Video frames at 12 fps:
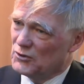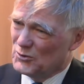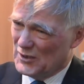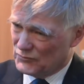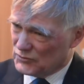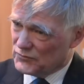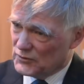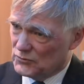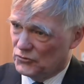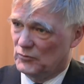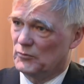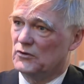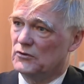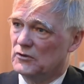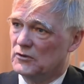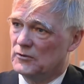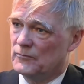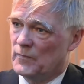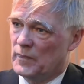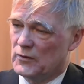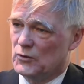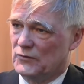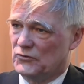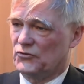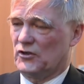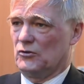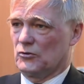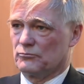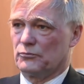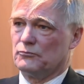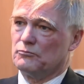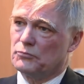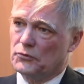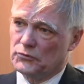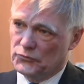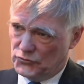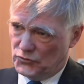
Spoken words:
you have to focus on. You have to say, look, in broad